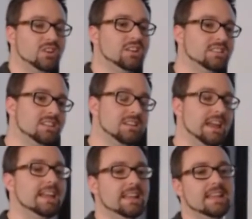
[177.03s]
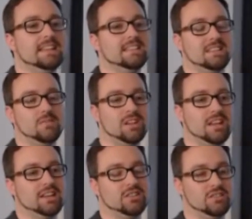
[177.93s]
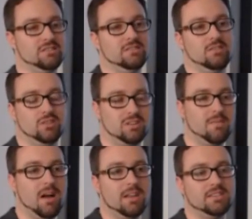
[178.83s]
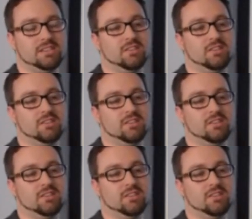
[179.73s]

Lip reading: it is communication or a command to the